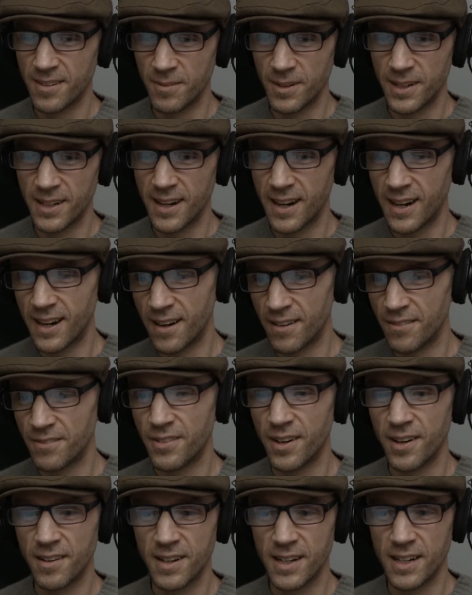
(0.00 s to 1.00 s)
We are
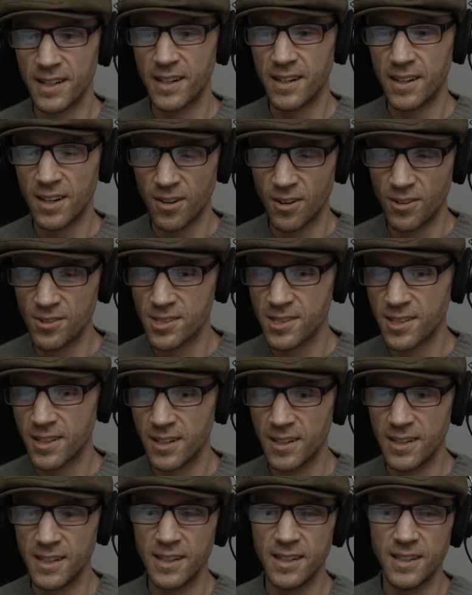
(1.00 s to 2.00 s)
very
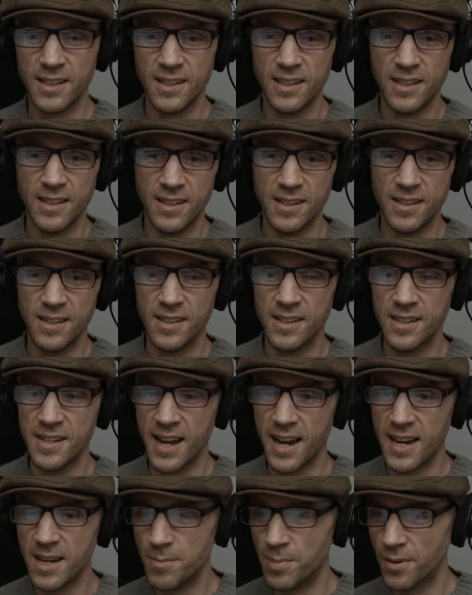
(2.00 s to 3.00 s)
closely
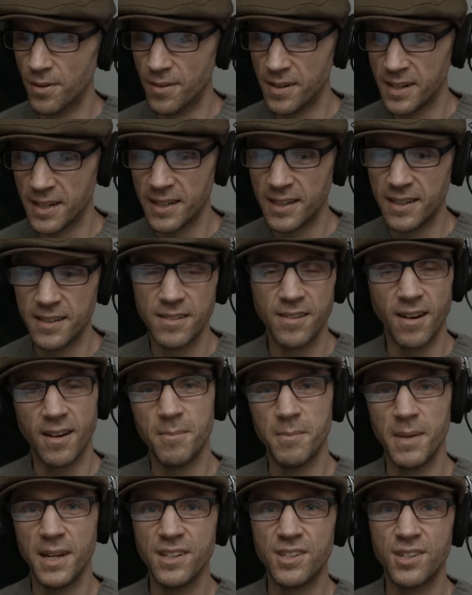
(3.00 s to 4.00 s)
neighboring
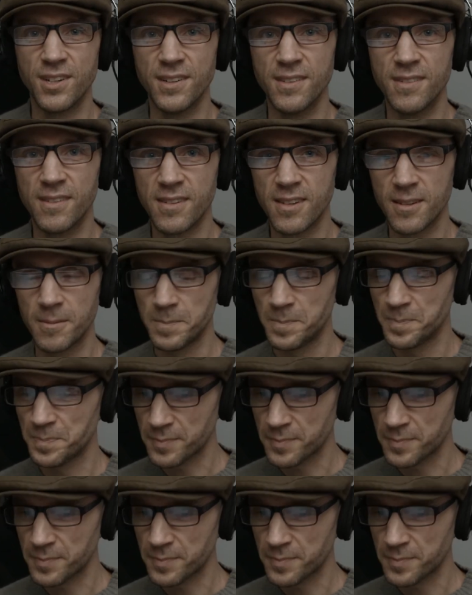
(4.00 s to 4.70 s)
dimensions.